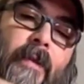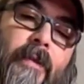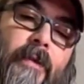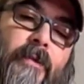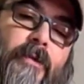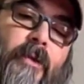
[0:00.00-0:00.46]

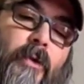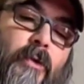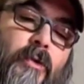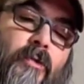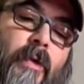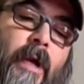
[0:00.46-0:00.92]
This
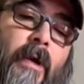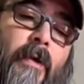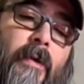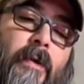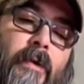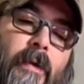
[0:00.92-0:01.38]
goes
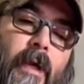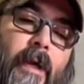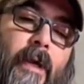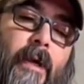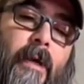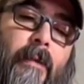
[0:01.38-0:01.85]
around,
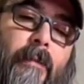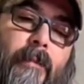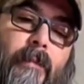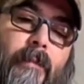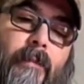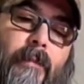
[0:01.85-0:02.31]

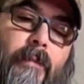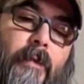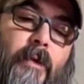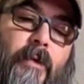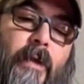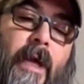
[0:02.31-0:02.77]

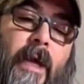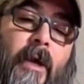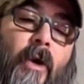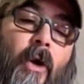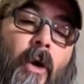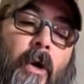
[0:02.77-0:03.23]
the
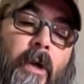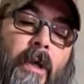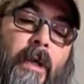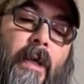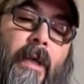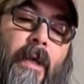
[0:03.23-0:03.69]
handguard,
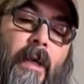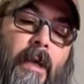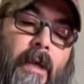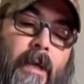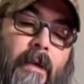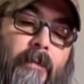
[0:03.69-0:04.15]

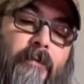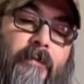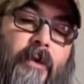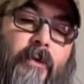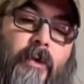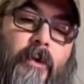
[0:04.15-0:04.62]

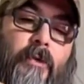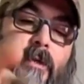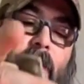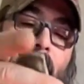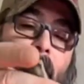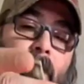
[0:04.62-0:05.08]
velcros
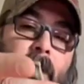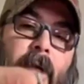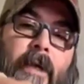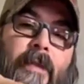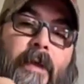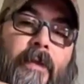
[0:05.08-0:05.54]
down,
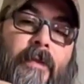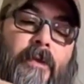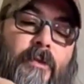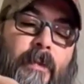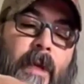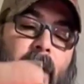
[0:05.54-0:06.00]
and then
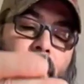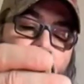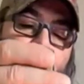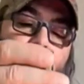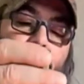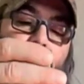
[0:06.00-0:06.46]
this
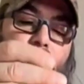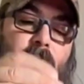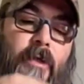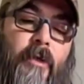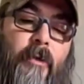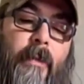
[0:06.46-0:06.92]
magnet, and there's
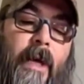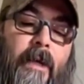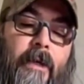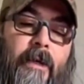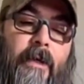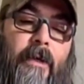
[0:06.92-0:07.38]
another
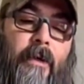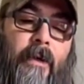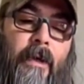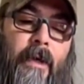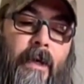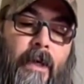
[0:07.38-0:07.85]
magnet
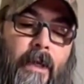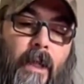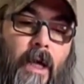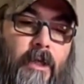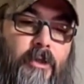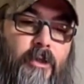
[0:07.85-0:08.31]
here,
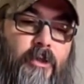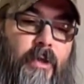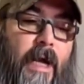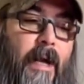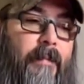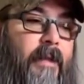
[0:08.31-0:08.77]
locks your
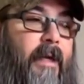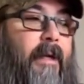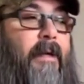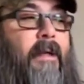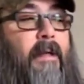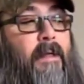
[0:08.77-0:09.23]
strap
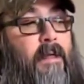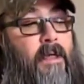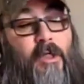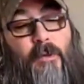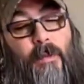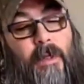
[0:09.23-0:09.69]
down.
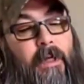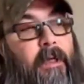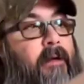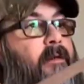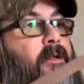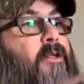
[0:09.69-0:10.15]
Speaking
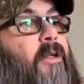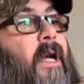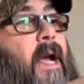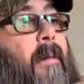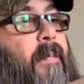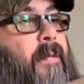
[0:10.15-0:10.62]
of the
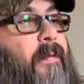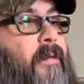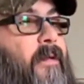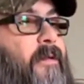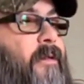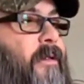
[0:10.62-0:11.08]
strap,
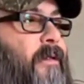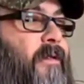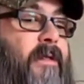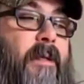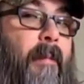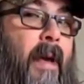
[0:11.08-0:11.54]
this
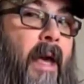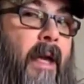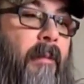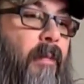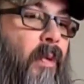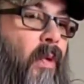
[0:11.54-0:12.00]
is the
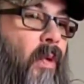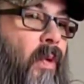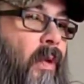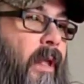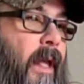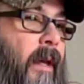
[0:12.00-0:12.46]

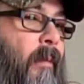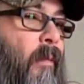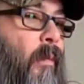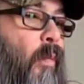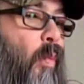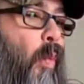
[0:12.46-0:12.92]
Magpul
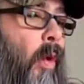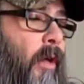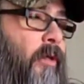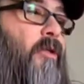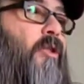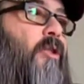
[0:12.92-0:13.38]

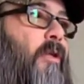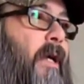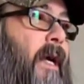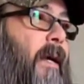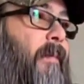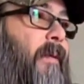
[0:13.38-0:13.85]
M1
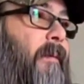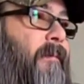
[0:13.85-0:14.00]
strap.